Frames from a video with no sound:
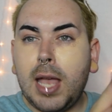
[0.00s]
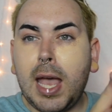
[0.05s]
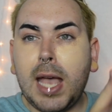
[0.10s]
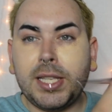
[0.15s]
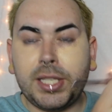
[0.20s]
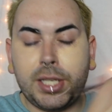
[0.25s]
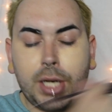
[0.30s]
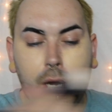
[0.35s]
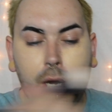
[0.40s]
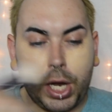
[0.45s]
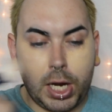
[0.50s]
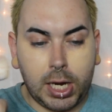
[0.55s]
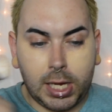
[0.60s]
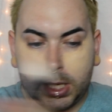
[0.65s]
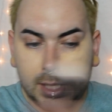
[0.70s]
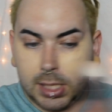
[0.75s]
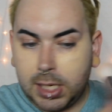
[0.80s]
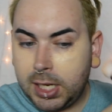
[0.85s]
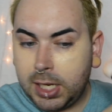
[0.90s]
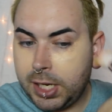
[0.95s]
as an
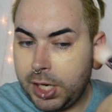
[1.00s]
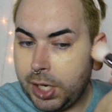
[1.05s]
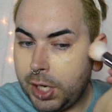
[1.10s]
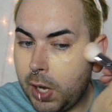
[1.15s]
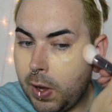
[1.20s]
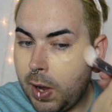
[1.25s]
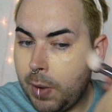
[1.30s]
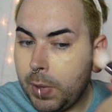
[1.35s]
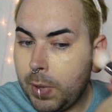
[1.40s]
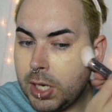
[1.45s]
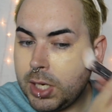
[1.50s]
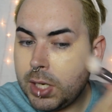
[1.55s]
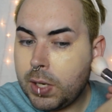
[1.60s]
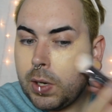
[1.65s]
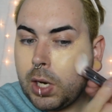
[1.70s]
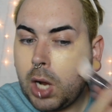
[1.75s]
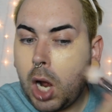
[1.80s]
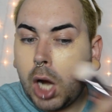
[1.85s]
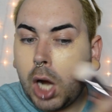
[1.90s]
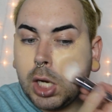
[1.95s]
artist, and you know, I wanted to go
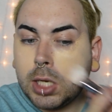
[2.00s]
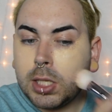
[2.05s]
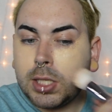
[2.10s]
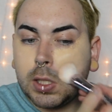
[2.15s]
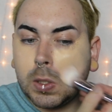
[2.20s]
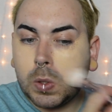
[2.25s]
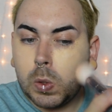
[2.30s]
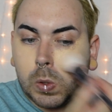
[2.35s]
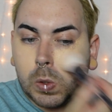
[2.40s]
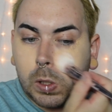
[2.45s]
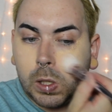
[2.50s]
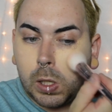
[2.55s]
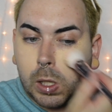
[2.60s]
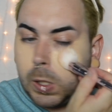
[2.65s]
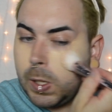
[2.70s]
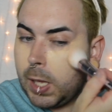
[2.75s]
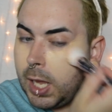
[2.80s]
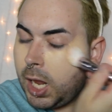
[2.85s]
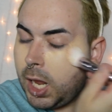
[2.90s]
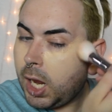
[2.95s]
to art
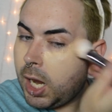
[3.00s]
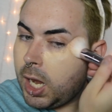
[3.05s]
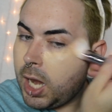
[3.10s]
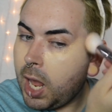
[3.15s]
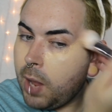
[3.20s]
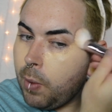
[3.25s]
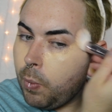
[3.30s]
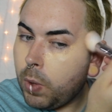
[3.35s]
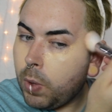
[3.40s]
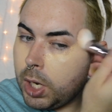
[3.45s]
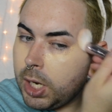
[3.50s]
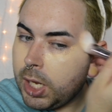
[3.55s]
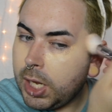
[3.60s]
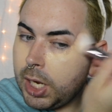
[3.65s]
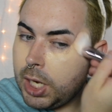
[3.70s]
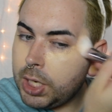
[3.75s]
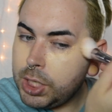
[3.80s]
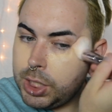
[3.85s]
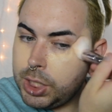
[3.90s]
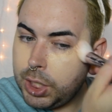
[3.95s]
school, and I
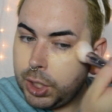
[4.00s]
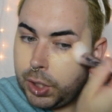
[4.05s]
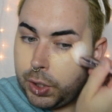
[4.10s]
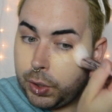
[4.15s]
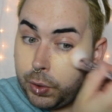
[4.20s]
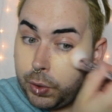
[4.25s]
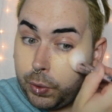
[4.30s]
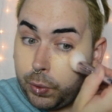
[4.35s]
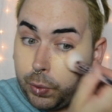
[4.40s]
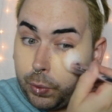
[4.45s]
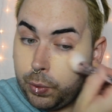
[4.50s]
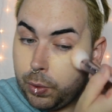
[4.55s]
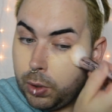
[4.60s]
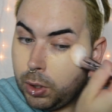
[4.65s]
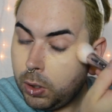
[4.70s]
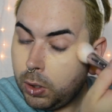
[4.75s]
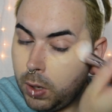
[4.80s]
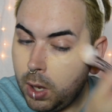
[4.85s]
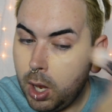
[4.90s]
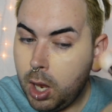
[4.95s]
wanted
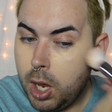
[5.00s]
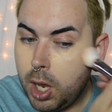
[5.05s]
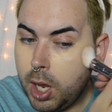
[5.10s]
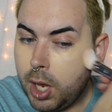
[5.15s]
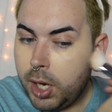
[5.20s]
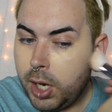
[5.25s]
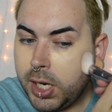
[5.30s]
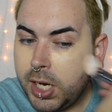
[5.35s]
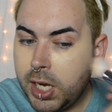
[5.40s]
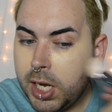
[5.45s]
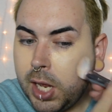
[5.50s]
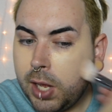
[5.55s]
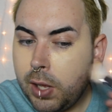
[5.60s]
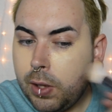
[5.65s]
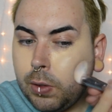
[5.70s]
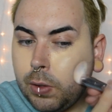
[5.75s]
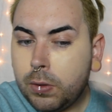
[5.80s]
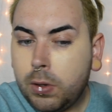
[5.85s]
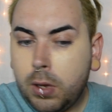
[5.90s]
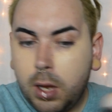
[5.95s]
to, you
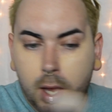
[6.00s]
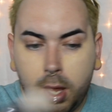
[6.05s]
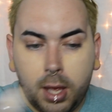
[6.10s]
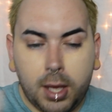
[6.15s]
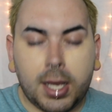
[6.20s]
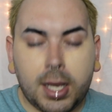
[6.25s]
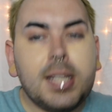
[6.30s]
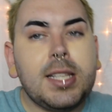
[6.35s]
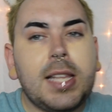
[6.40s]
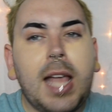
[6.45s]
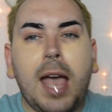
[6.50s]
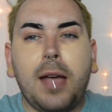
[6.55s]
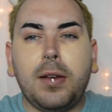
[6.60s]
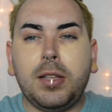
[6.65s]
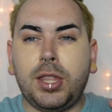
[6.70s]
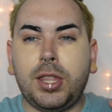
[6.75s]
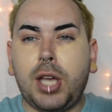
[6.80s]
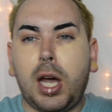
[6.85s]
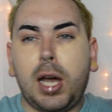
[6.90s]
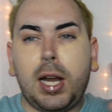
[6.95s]
know, because I
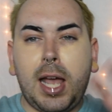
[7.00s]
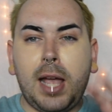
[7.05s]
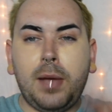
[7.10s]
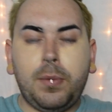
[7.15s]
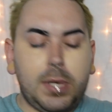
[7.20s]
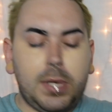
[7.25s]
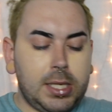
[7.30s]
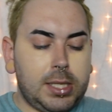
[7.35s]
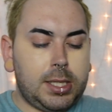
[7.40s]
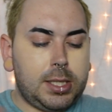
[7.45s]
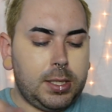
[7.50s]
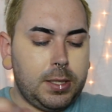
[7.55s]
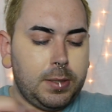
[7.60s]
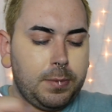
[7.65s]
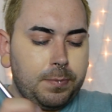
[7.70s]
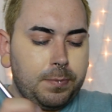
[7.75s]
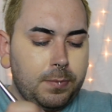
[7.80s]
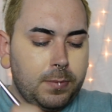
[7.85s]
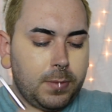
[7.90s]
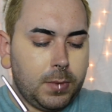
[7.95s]
thought I was
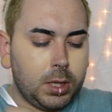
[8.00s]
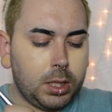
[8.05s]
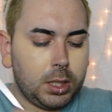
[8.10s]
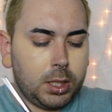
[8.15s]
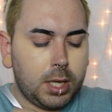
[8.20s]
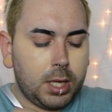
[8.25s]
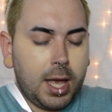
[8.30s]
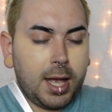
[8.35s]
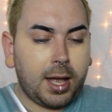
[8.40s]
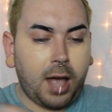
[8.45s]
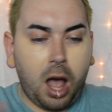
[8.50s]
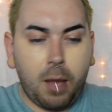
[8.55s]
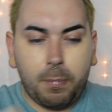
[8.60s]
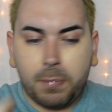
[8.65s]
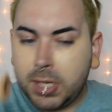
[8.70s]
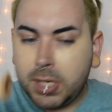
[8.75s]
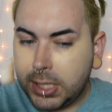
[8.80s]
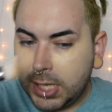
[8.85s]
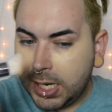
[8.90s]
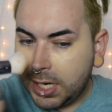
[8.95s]
a
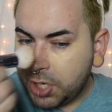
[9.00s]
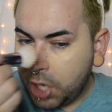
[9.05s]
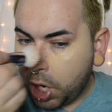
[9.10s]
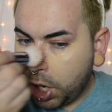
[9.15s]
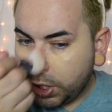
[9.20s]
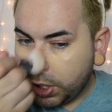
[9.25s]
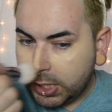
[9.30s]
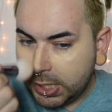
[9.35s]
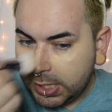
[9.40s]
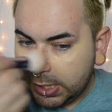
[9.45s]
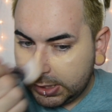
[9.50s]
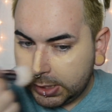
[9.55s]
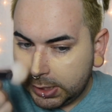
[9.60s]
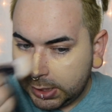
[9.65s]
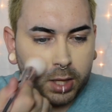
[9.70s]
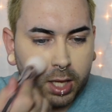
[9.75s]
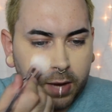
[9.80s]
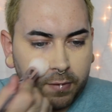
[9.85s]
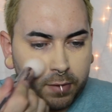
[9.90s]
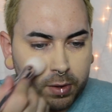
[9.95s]
competent artist.
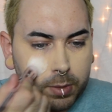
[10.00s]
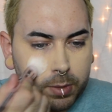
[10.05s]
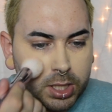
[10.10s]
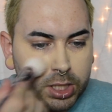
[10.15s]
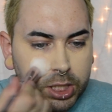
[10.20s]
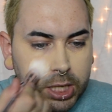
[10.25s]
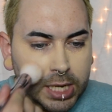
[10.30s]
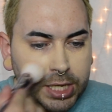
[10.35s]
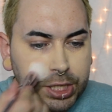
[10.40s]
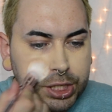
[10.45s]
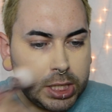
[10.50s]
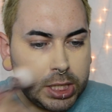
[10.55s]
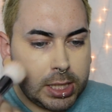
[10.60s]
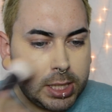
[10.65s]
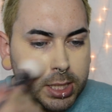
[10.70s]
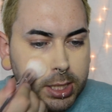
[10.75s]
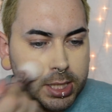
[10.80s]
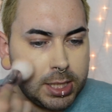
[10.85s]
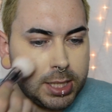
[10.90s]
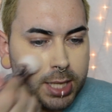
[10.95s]
Everyone
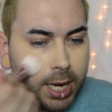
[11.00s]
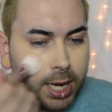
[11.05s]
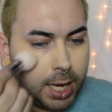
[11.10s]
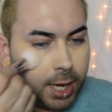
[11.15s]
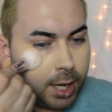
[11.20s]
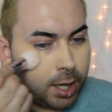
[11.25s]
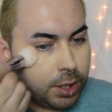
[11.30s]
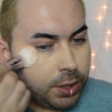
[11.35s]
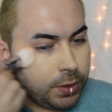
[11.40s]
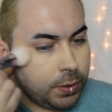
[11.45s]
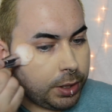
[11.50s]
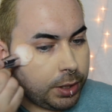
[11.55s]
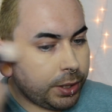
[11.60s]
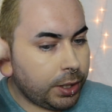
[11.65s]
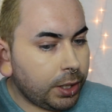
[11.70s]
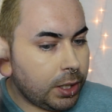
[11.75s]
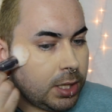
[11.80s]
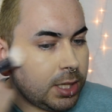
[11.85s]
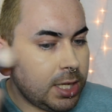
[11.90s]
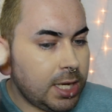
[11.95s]
changes, and you
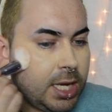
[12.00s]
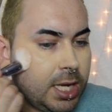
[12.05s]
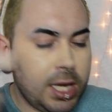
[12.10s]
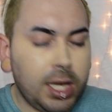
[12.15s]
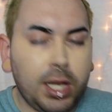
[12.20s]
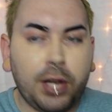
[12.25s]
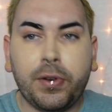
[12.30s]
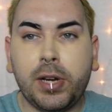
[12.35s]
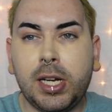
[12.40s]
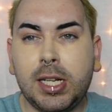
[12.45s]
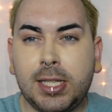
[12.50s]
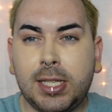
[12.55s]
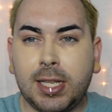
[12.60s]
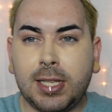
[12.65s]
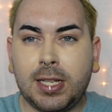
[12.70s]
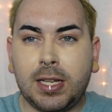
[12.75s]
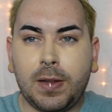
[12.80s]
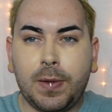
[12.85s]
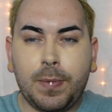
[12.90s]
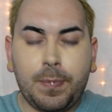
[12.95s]
learn the
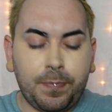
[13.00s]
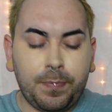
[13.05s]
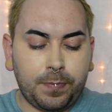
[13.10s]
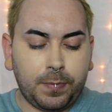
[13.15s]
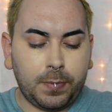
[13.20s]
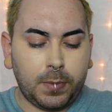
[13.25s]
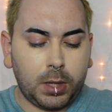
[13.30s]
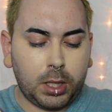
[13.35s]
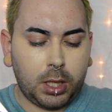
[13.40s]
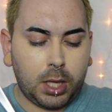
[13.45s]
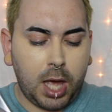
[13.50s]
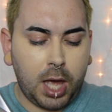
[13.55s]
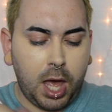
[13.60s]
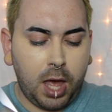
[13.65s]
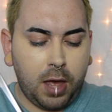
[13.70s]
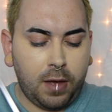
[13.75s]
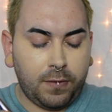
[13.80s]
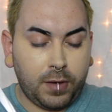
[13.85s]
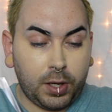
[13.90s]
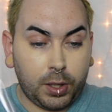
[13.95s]
criticism
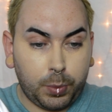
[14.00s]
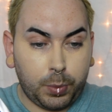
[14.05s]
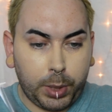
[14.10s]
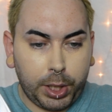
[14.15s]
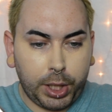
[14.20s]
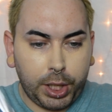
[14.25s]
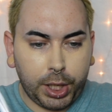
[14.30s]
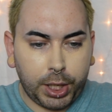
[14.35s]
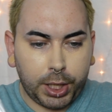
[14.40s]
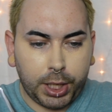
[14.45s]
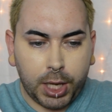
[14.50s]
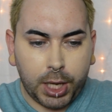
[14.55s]
of your work,